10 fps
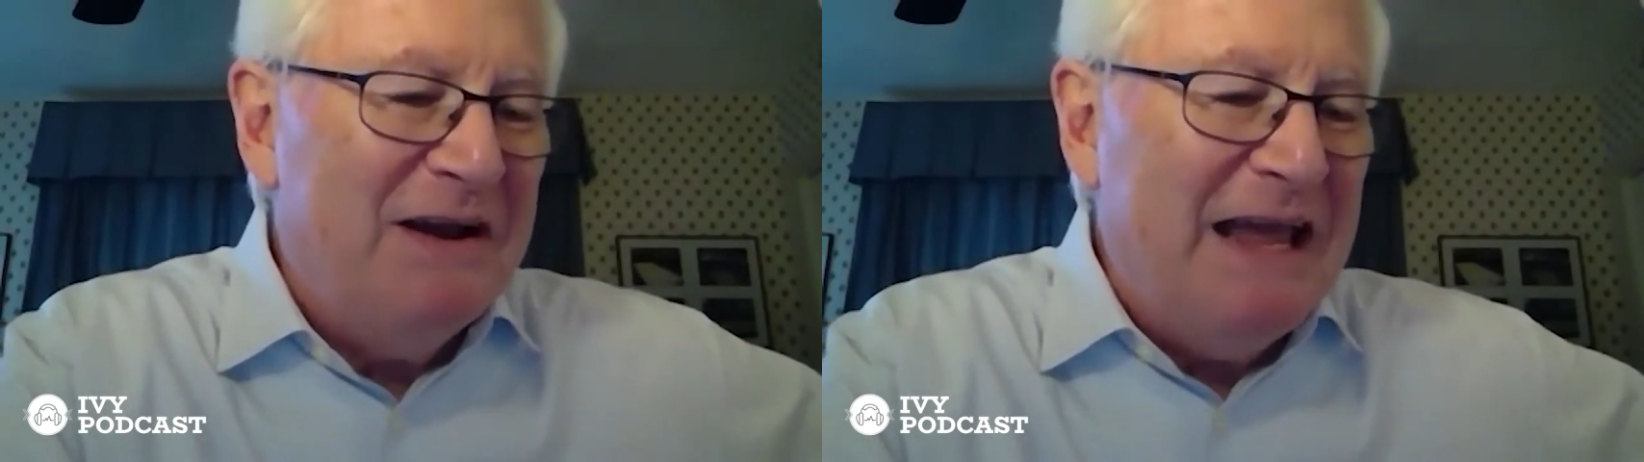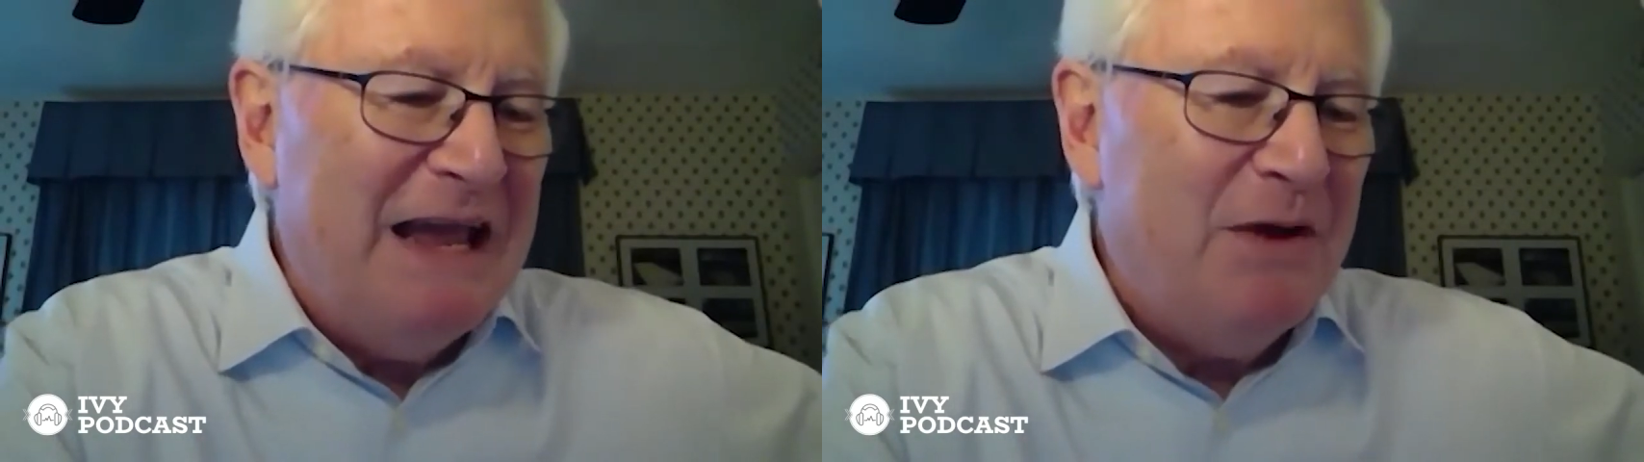
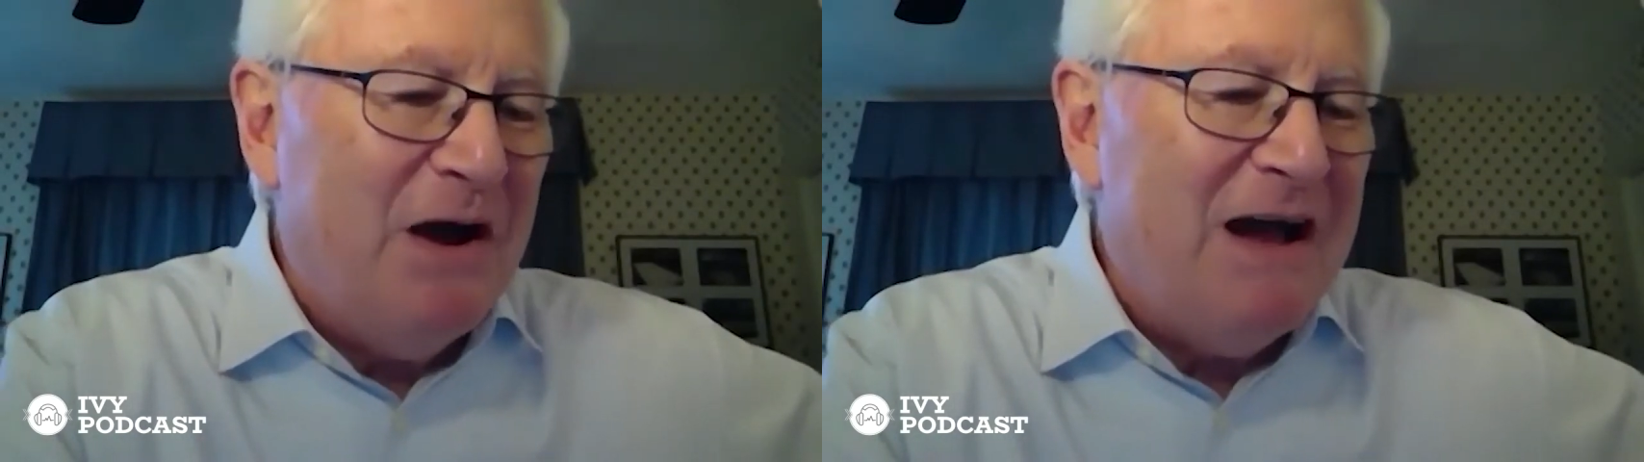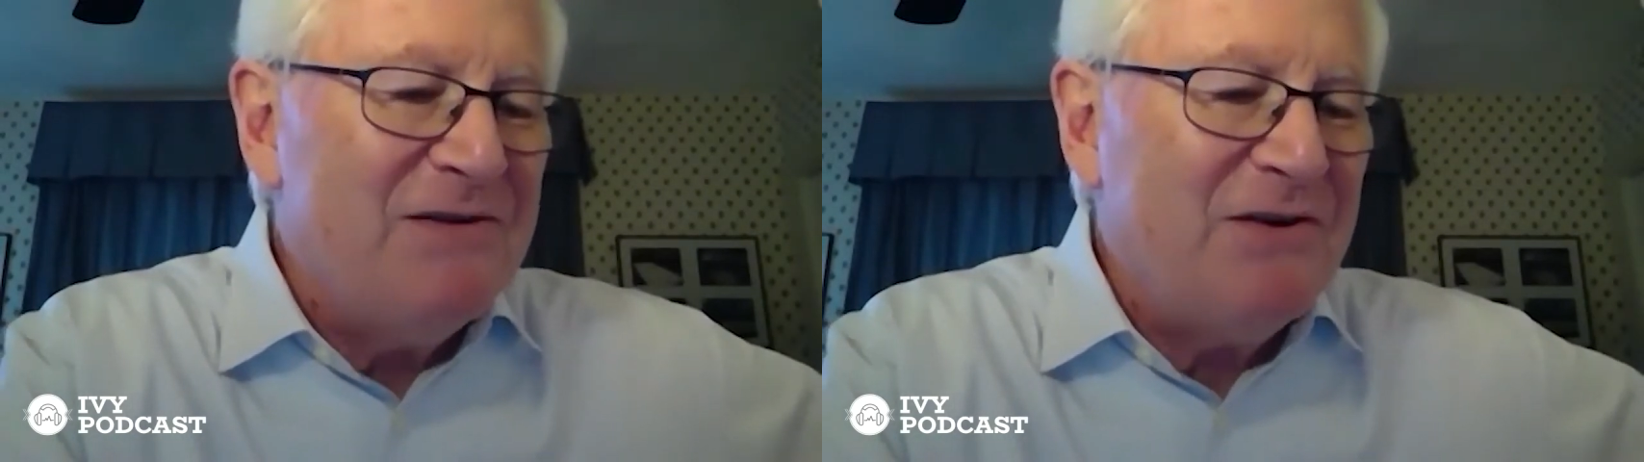named
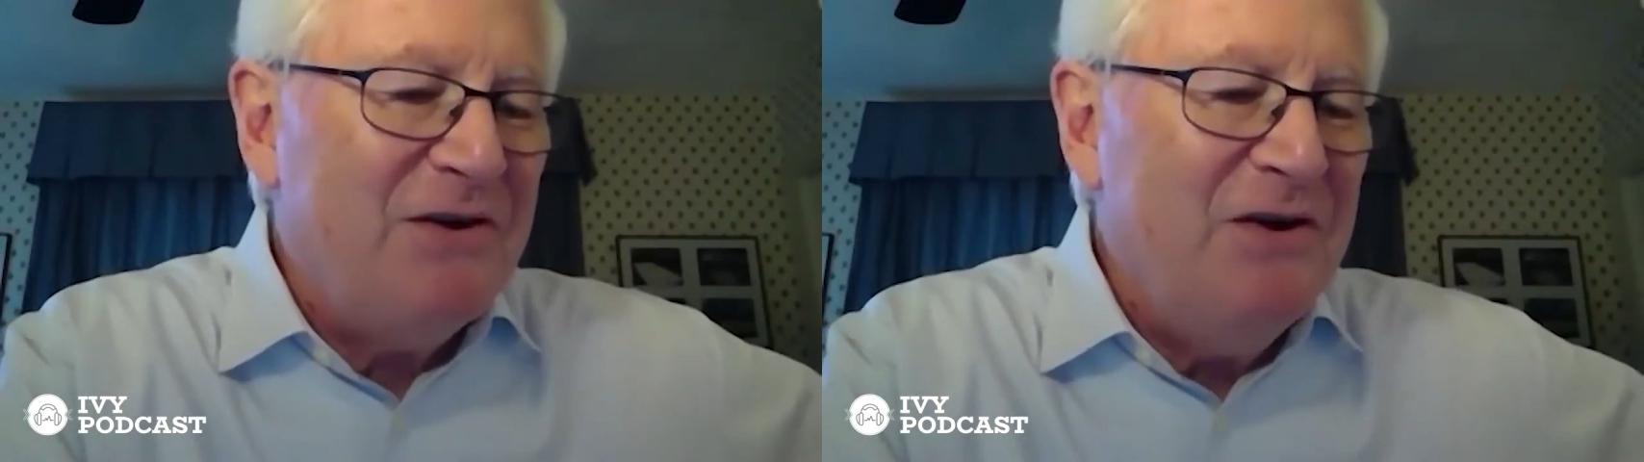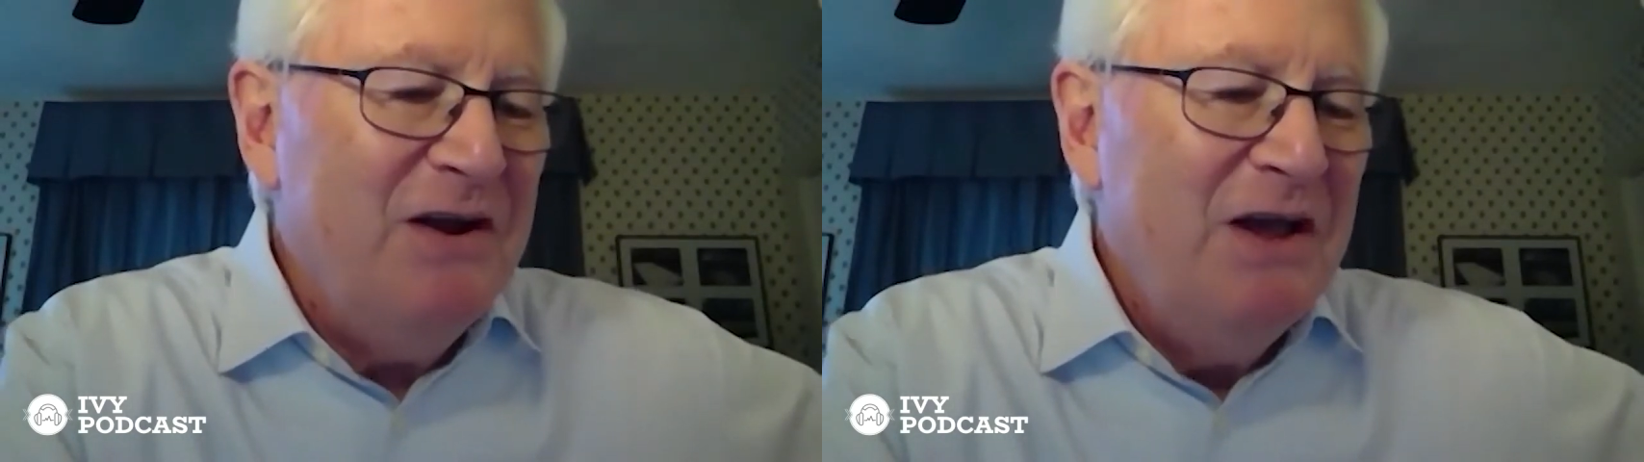
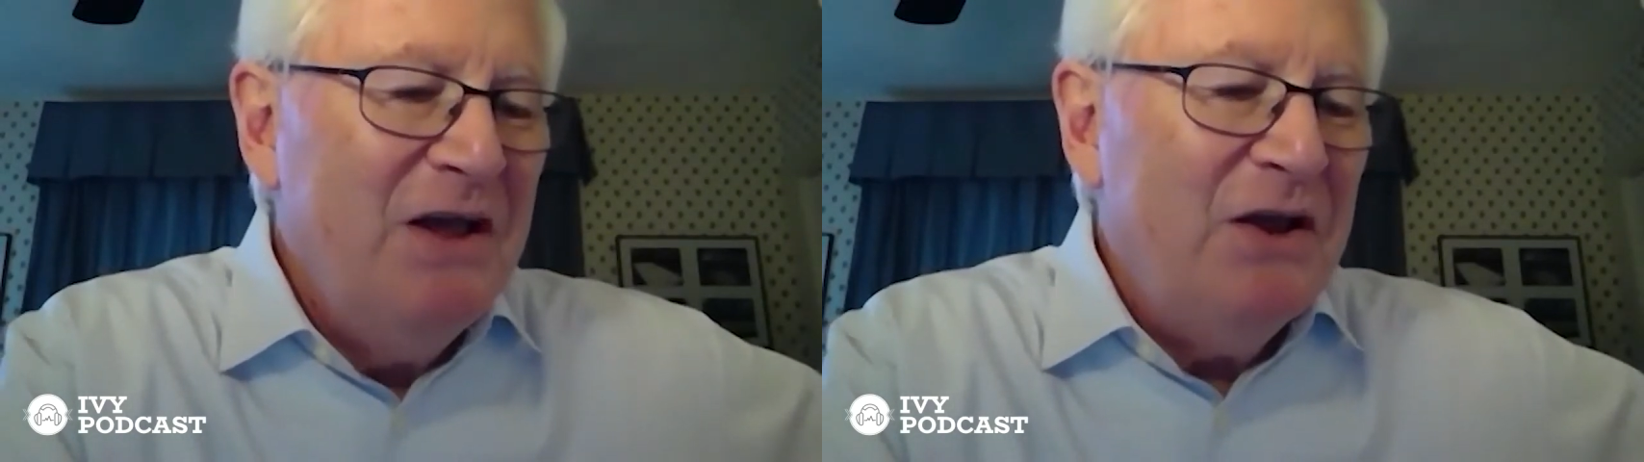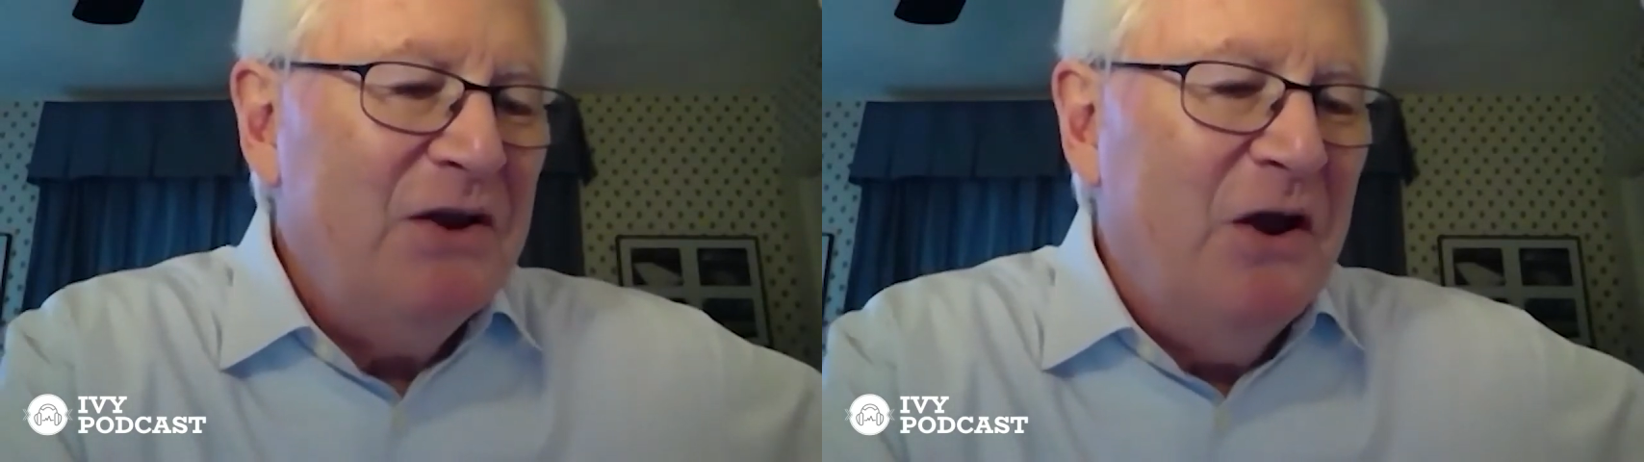Oscar
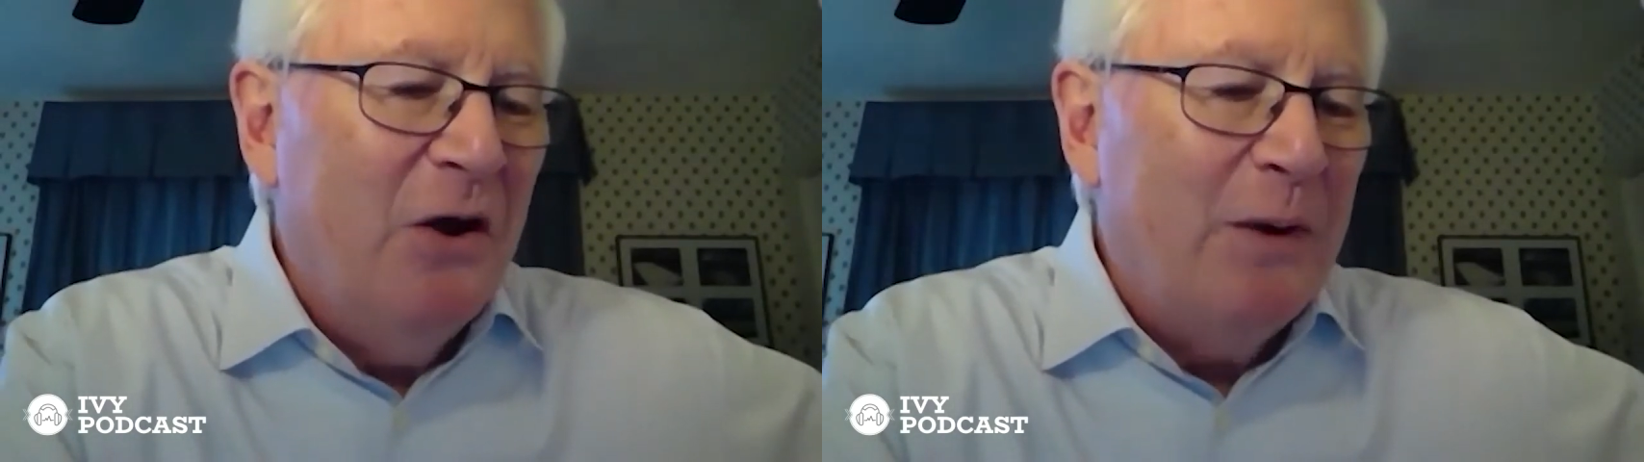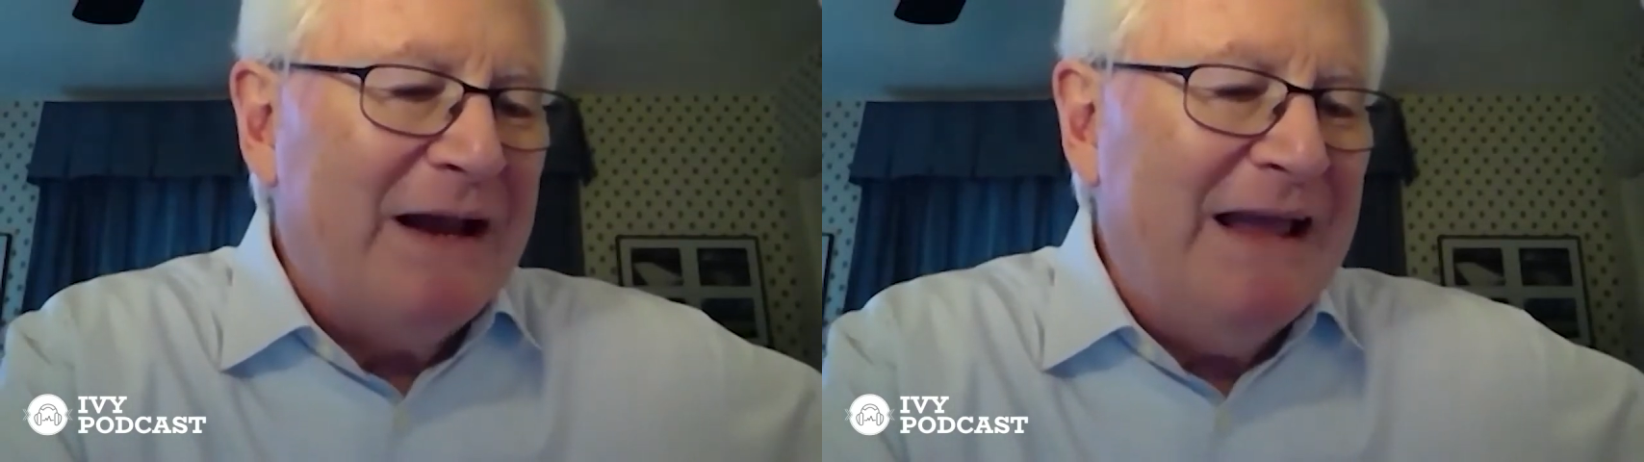Nowick,